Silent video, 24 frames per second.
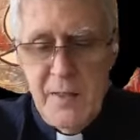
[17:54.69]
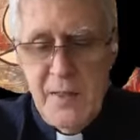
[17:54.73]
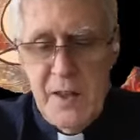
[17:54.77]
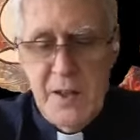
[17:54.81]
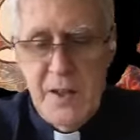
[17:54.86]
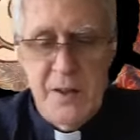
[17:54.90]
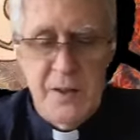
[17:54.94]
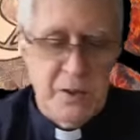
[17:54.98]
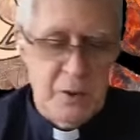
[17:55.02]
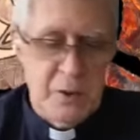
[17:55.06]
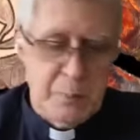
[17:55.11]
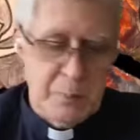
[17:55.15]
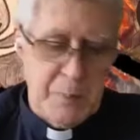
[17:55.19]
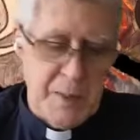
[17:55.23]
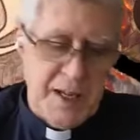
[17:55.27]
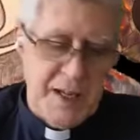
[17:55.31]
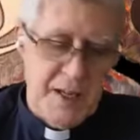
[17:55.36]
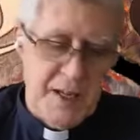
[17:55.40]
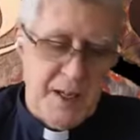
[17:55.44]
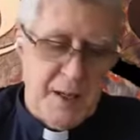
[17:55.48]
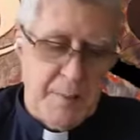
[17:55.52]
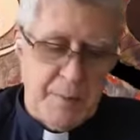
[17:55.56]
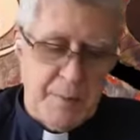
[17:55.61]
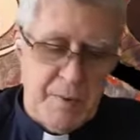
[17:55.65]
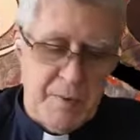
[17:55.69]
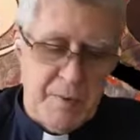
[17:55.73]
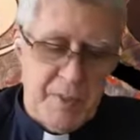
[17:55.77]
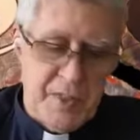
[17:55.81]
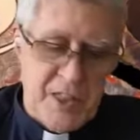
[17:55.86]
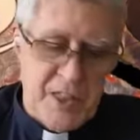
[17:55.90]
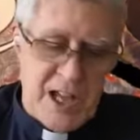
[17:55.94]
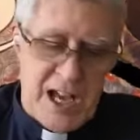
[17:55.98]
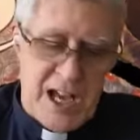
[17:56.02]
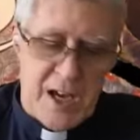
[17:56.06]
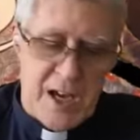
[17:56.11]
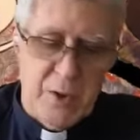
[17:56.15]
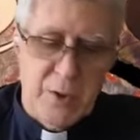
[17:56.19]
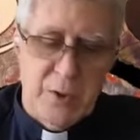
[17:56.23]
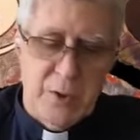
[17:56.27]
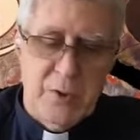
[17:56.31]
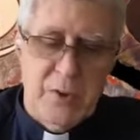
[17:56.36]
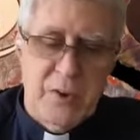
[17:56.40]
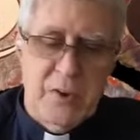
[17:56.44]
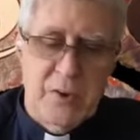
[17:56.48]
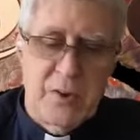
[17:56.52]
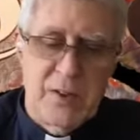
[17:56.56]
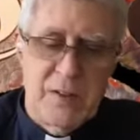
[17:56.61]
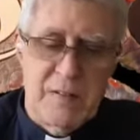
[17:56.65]
that is made up of
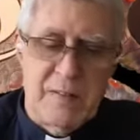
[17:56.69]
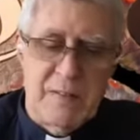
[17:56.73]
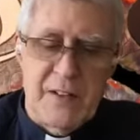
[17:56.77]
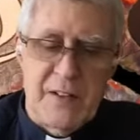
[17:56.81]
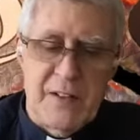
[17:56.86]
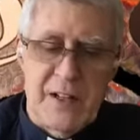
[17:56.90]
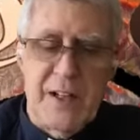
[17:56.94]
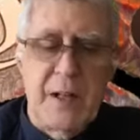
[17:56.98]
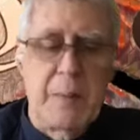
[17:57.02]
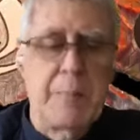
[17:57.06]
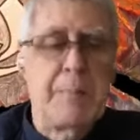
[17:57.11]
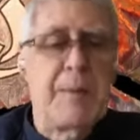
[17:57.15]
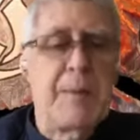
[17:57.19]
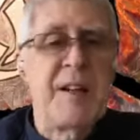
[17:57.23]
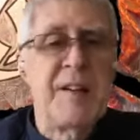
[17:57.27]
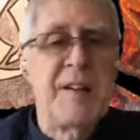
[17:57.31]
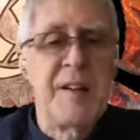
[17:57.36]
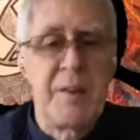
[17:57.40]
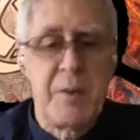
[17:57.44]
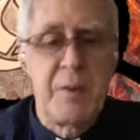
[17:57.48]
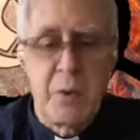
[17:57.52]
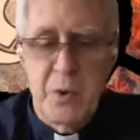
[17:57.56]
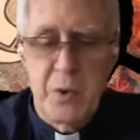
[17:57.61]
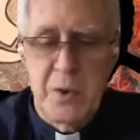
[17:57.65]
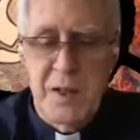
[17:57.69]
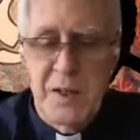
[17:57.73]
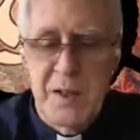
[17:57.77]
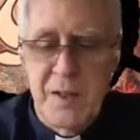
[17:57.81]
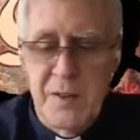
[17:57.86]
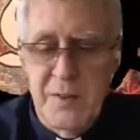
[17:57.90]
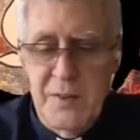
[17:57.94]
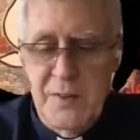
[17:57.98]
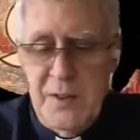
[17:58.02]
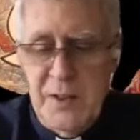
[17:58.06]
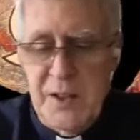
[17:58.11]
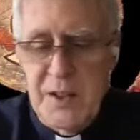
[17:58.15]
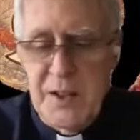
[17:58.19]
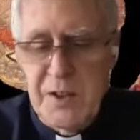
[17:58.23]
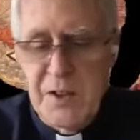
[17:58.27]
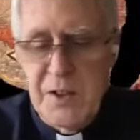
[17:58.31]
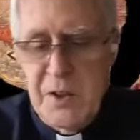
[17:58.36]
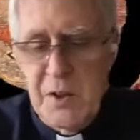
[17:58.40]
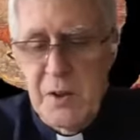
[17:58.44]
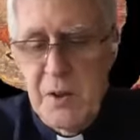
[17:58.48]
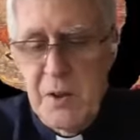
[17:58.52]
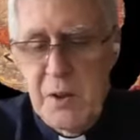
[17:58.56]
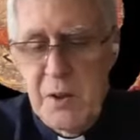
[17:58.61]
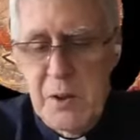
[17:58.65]
thousands of independent
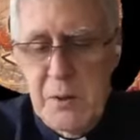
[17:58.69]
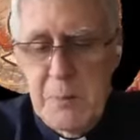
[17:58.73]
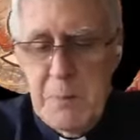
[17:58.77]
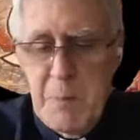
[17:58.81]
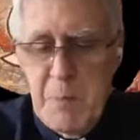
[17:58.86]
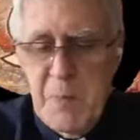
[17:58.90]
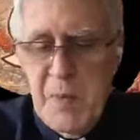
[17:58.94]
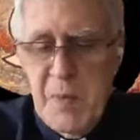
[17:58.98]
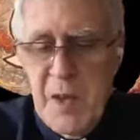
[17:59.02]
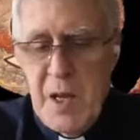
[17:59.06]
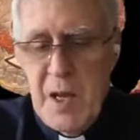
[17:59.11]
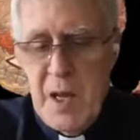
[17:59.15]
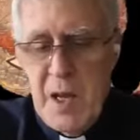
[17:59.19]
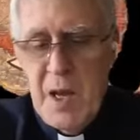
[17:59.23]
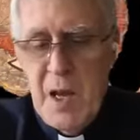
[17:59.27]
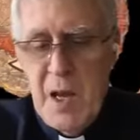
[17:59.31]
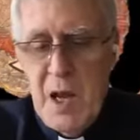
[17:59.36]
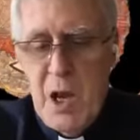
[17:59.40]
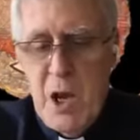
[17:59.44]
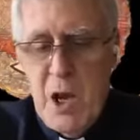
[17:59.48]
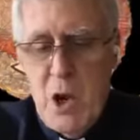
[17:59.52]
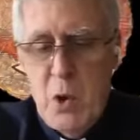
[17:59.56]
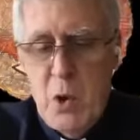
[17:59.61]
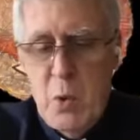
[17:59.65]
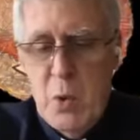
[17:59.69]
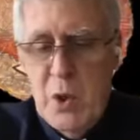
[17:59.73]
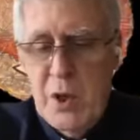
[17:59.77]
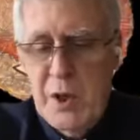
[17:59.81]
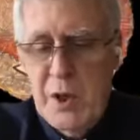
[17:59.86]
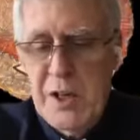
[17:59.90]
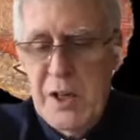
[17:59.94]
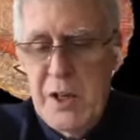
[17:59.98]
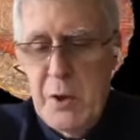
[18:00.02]
organizations where